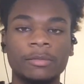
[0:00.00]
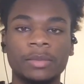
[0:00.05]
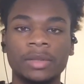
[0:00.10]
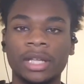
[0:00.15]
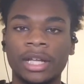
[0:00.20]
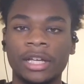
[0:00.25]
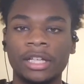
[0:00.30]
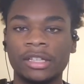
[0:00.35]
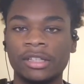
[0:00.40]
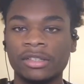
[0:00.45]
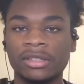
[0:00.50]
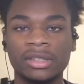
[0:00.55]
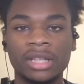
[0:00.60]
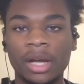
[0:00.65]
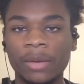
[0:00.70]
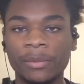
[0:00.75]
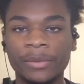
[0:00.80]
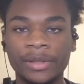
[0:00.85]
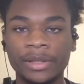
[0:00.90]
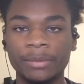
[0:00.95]
but like there's
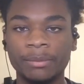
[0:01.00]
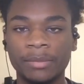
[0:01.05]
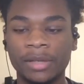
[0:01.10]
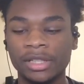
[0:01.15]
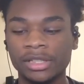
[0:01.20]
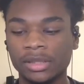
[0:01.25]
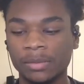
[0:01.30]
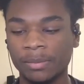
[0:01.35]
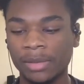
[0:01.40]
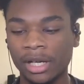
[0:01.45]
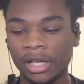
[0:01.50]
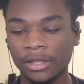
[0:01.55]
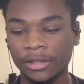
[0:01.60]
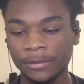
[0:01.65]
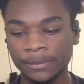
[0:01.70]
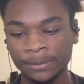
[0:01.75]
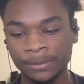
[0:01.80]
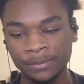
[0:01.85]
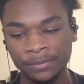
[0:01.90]
not really much about it.